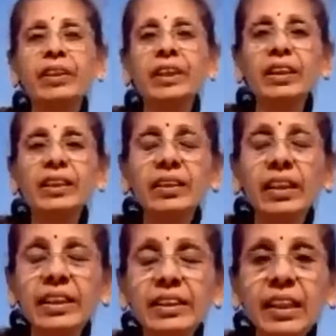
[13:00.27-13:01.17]

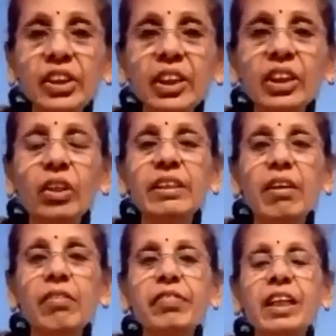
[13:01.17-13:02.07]
the discussion on
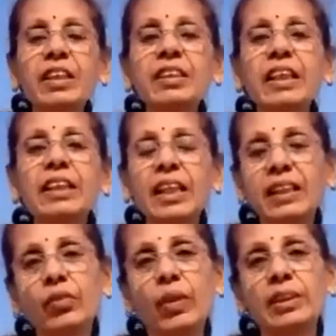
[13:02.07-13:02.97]
dravyas and
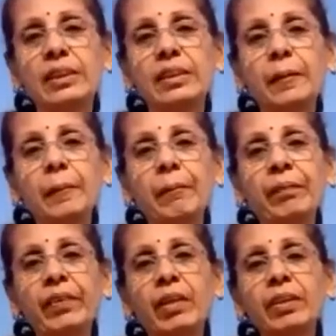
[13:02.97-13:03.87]
tattvas,
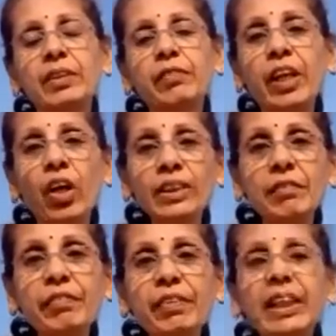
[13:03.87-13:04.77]

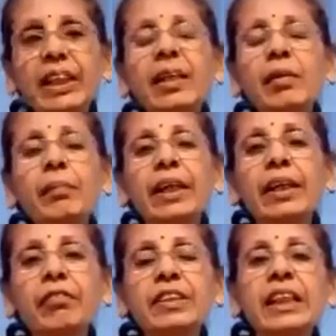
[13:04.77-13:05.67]
philosophically,
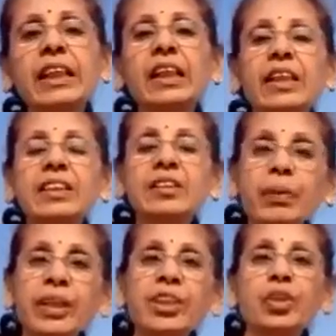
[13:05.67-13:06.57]
metaphysically,
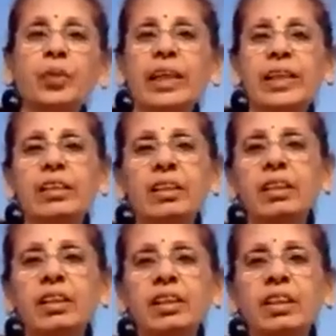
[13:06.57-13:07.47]
spiritually,
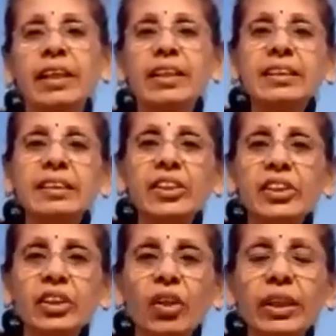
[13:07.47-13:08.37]
the
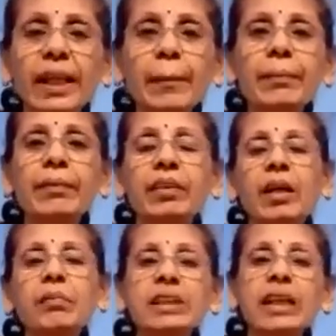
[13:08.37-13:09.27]
discussion on them
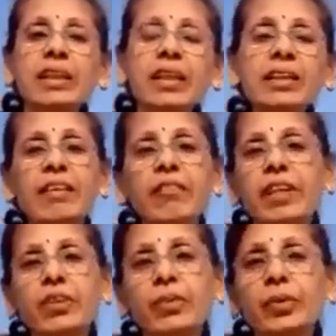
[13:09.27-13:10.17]
comes under
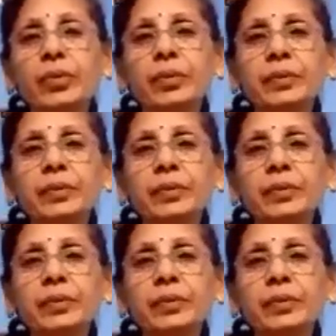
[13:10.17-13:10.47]
Dravyanuyog.